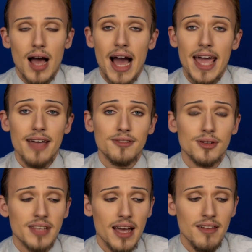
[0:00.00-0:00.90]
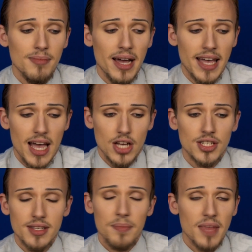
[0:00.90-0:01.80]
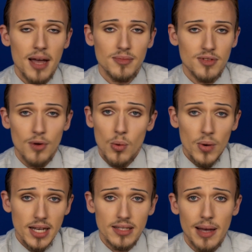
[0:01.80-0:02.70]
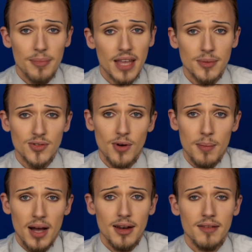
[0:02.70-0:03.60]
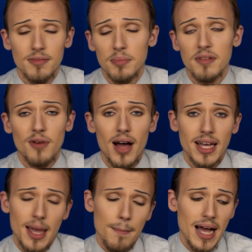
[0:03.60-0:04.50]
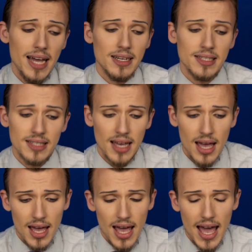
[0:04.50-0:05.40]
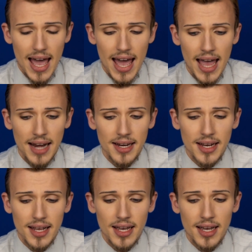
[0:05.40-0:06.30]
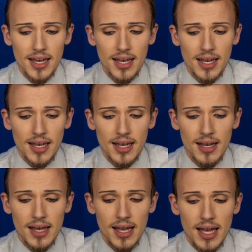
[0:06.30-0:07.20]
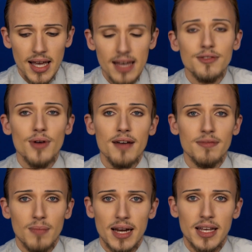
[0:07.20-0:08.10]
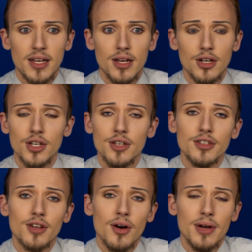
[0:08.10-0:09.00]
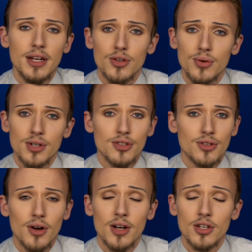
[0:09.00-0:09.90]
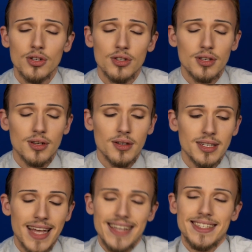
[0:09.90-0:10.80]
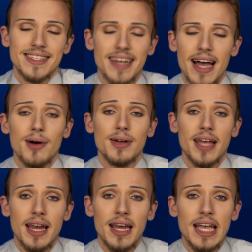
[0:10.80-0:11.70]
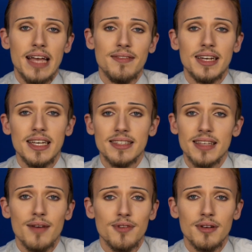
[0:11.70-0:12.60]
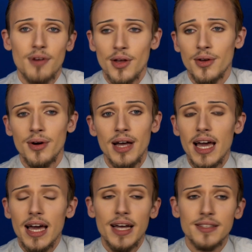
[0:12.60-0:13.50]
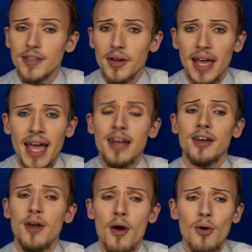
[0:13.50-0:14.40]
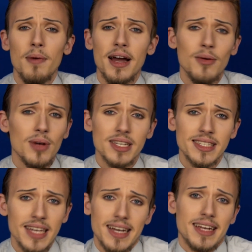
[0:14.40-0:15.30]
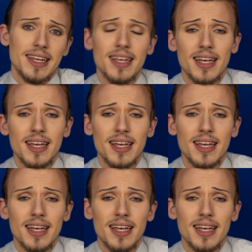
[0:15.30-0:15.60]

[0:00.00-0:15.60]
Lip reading: I have to save my cash, sometimes for weeks, sometimes for a month, before I can buy this. And if you have money, just go into a store, just test it out, and if it is something for you, it's okay, nobody will see it.